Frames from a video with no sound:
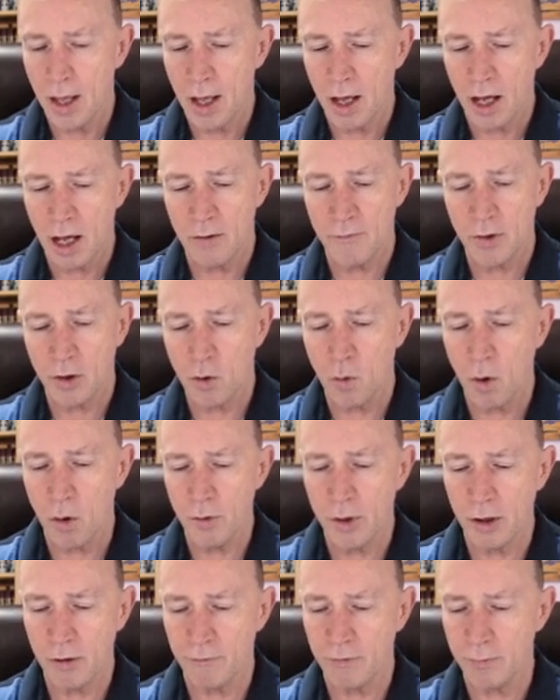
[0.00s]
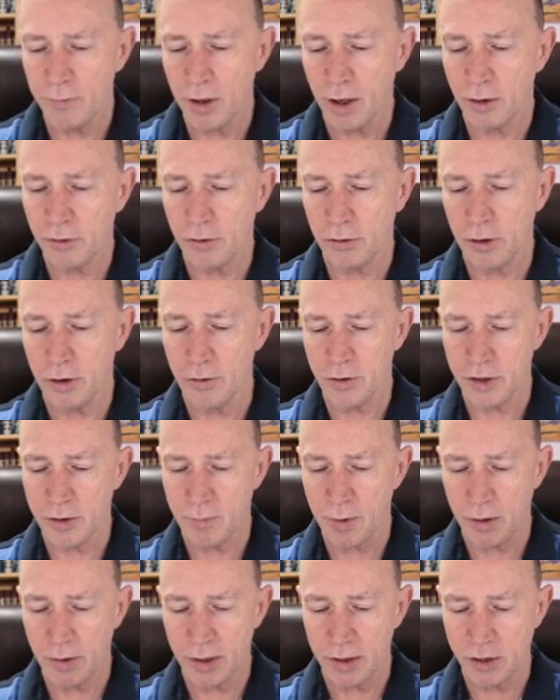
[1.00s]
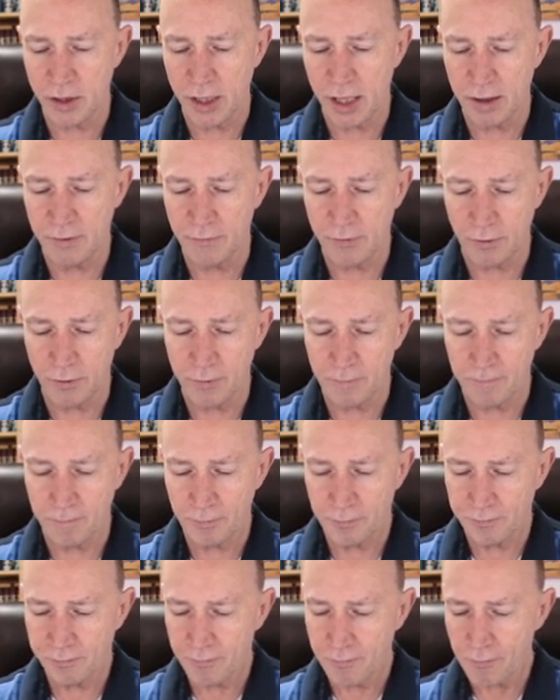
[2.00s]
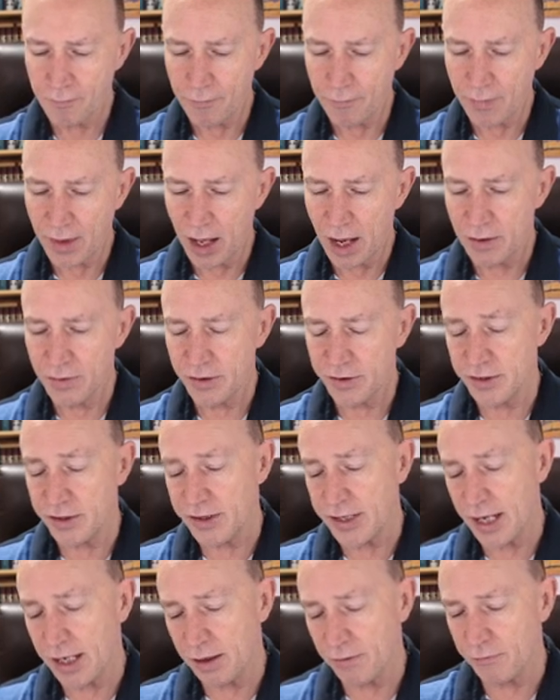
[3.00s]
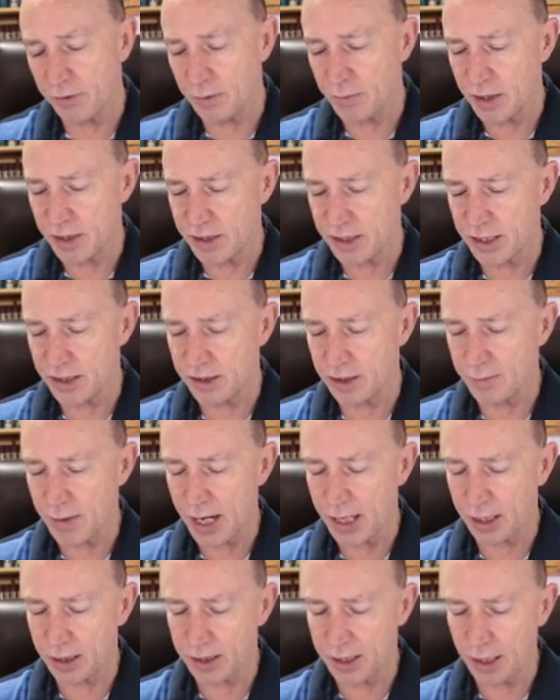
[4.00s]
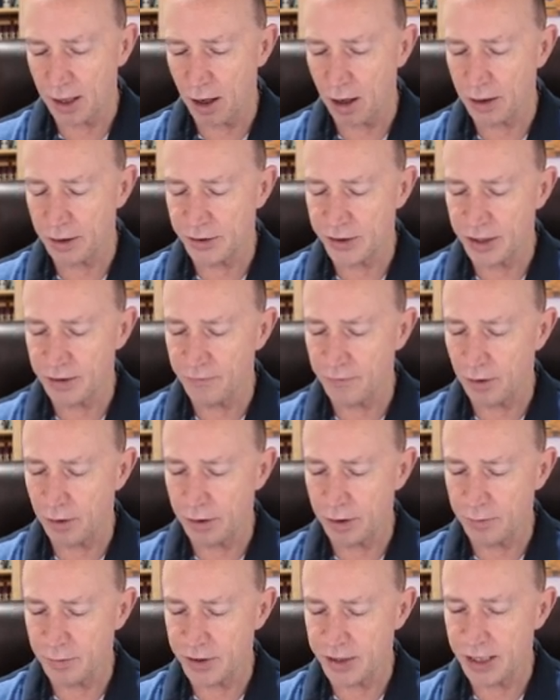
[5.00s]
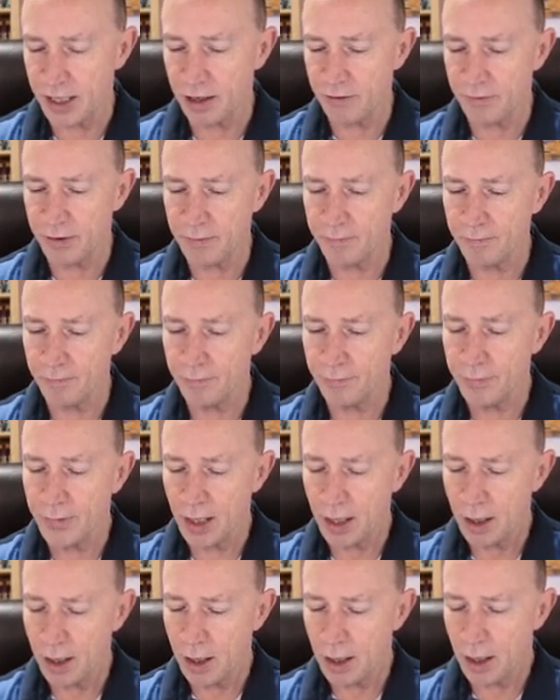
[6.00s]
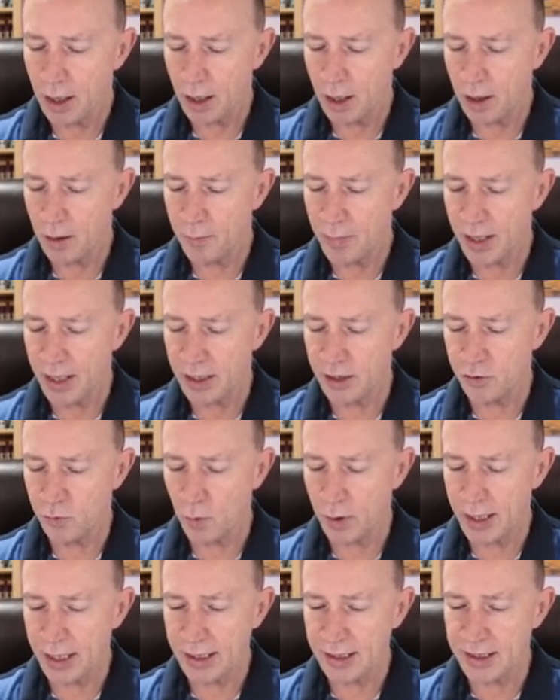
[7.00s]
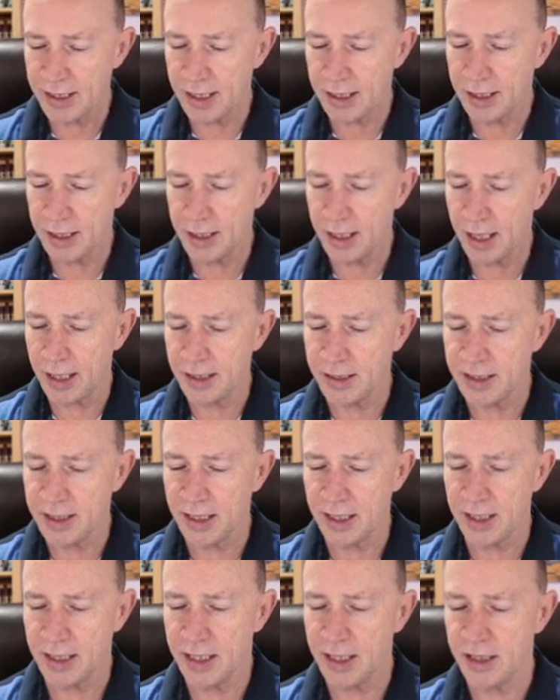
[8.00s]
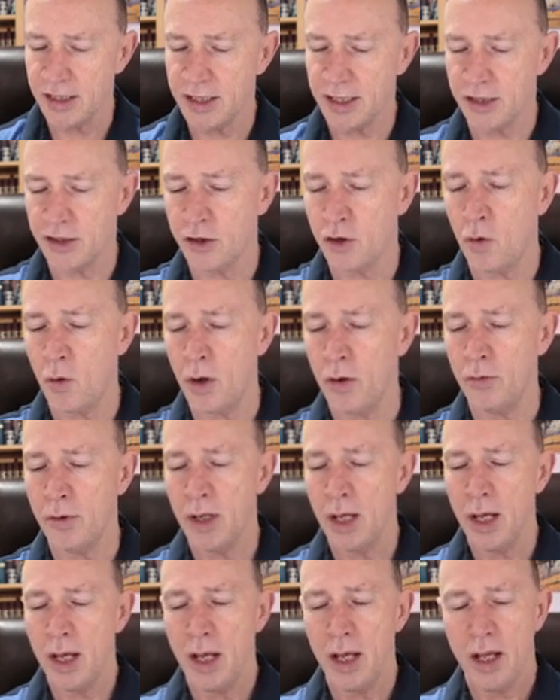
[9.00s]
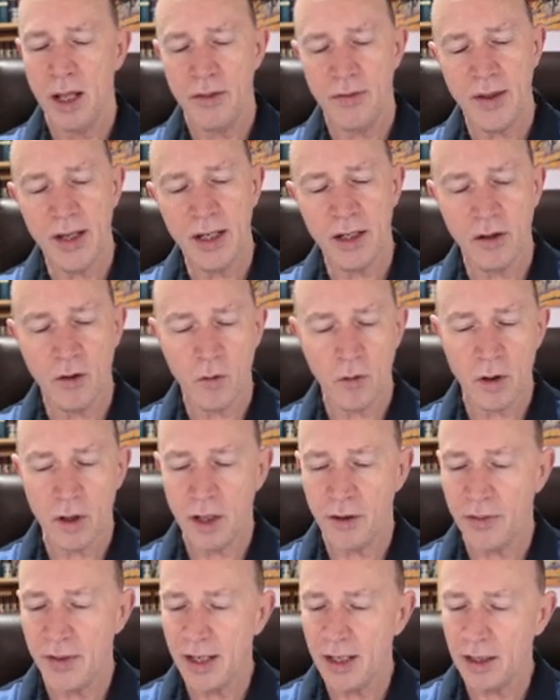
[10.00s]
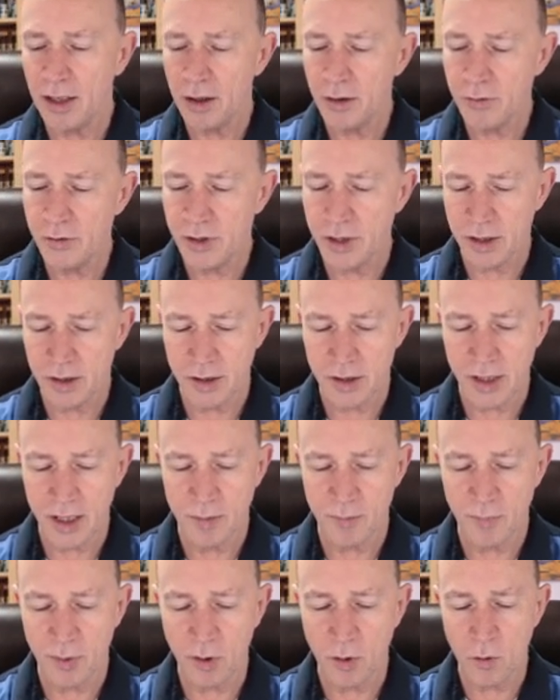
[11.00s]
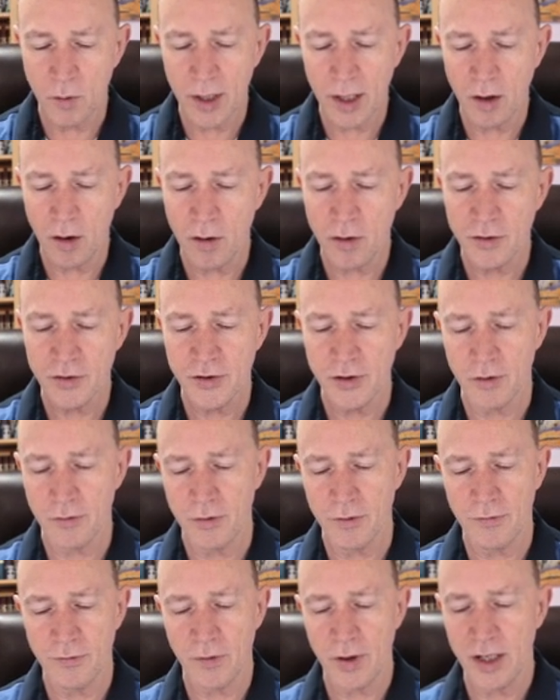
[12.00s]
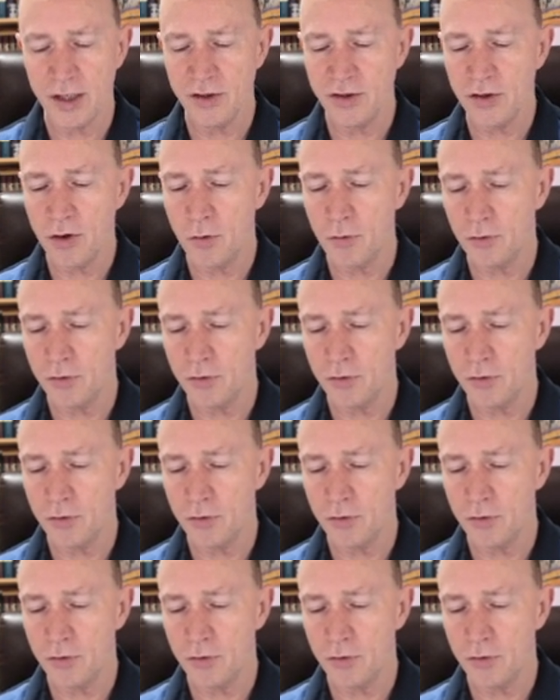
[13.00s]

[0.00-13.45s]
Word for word: I have a quote here from Dr. Lewis Sperry Chafer, and this is taken from his Systematic Theology, Volume 7. Uh, page 118 and 19 he says quote Theolo- theologians employ also the phrase total